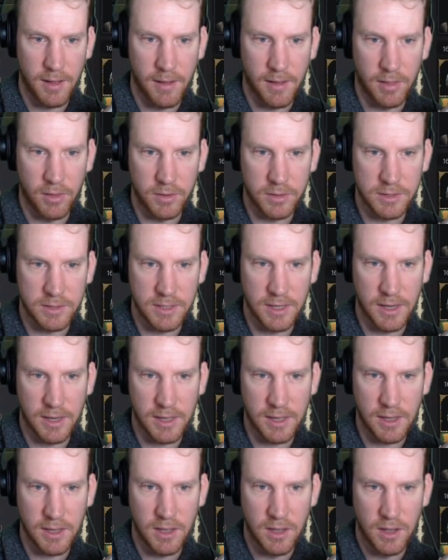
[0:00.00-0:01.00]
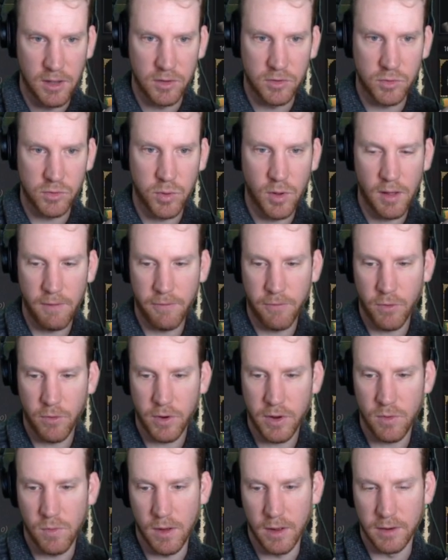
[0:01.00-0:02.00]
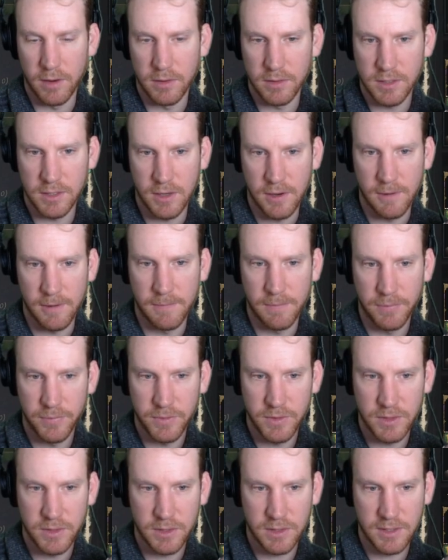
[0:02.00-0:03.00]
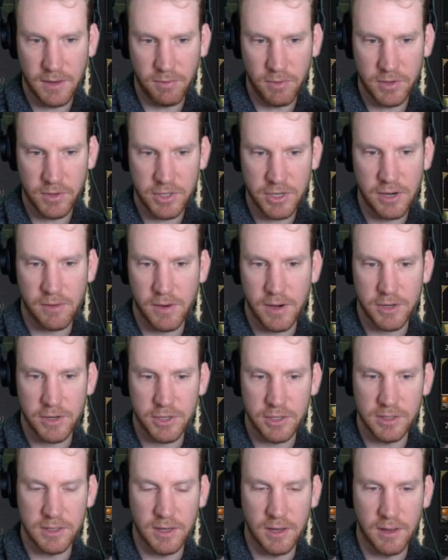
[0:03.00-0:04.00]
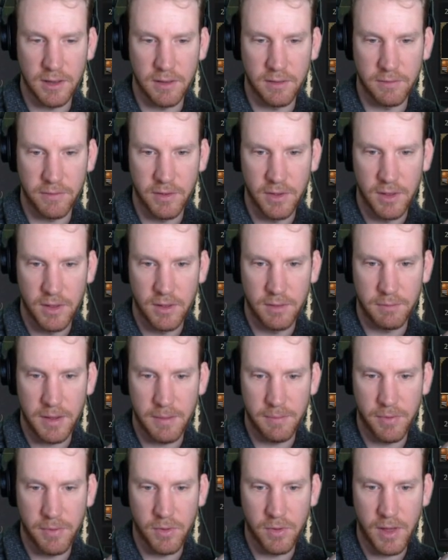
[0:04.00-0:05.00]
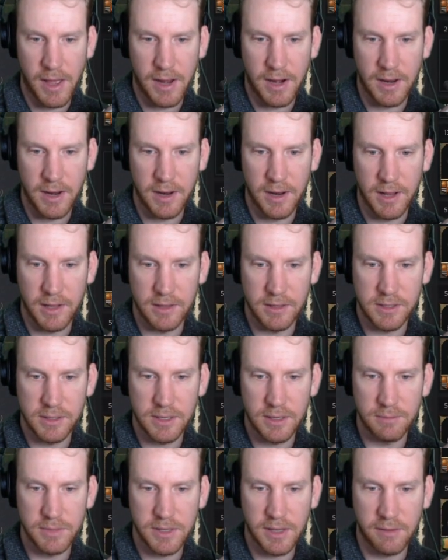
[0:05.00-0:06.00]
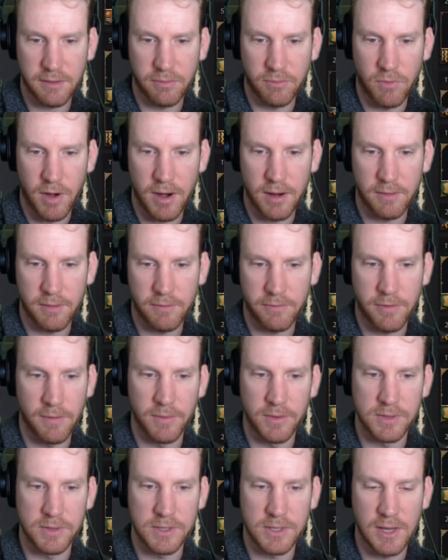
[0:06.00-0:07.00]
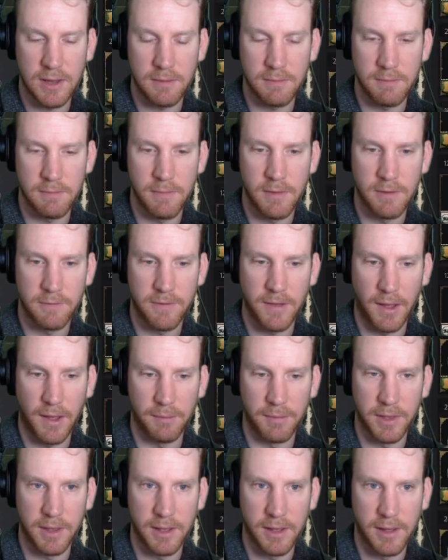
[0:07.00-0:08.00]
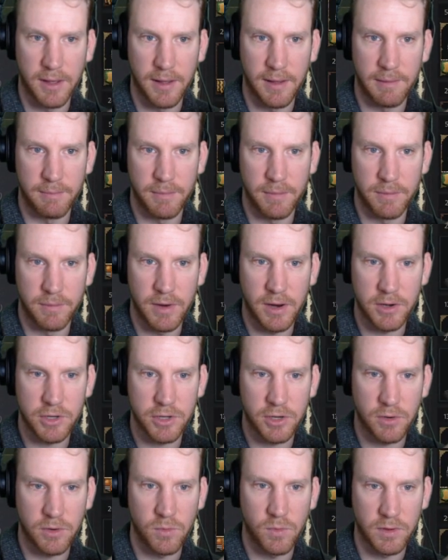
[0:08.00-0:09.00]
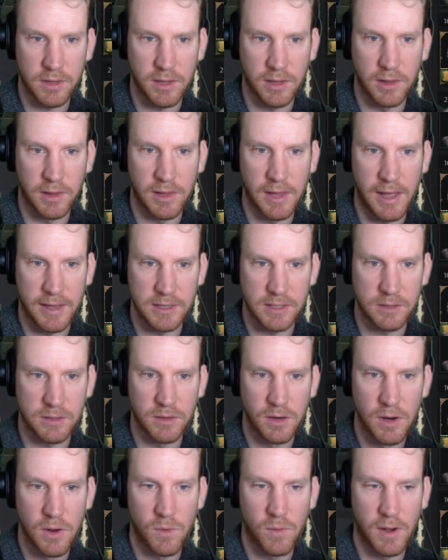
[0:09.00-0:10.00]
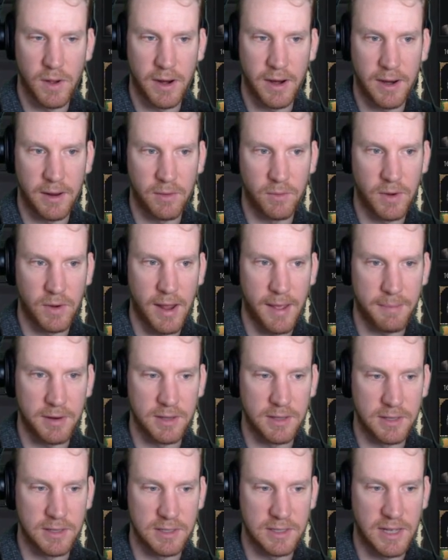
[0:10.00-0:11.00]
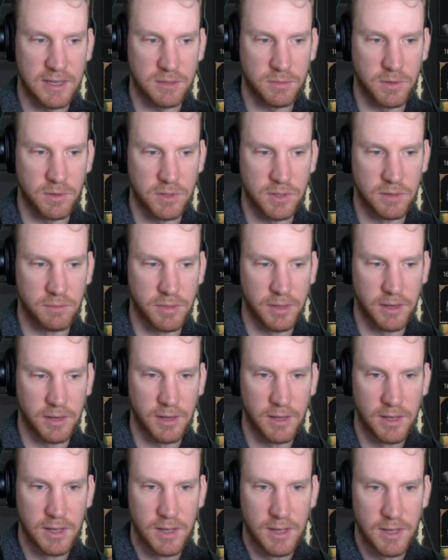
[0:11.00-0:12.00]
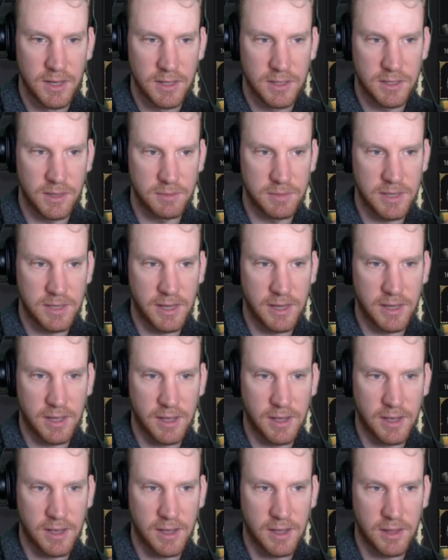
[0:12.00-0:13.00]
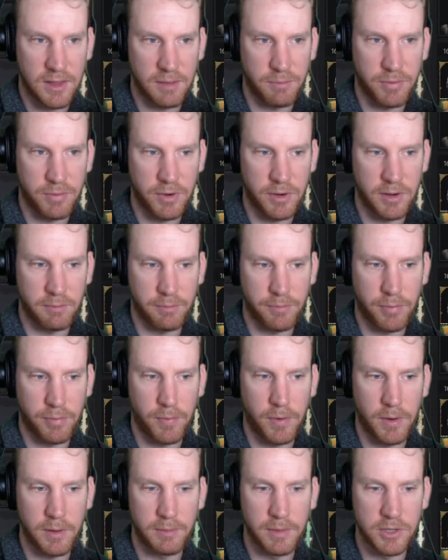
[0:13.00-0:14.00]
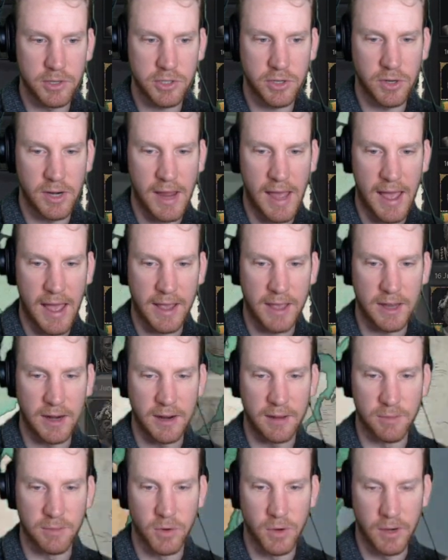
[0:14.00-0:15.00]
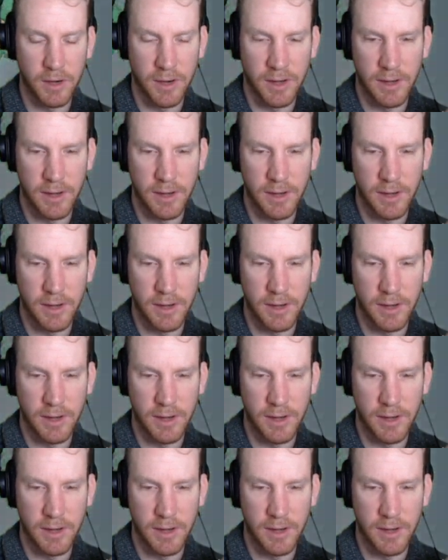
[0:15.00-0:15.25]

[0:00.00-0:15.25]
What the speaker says: looks like 1241. So several generations of people had it, and it seems like ran from the same family. I'm not sure what what happened to this last person, but seems like they pretty much couldn't hack it anymore.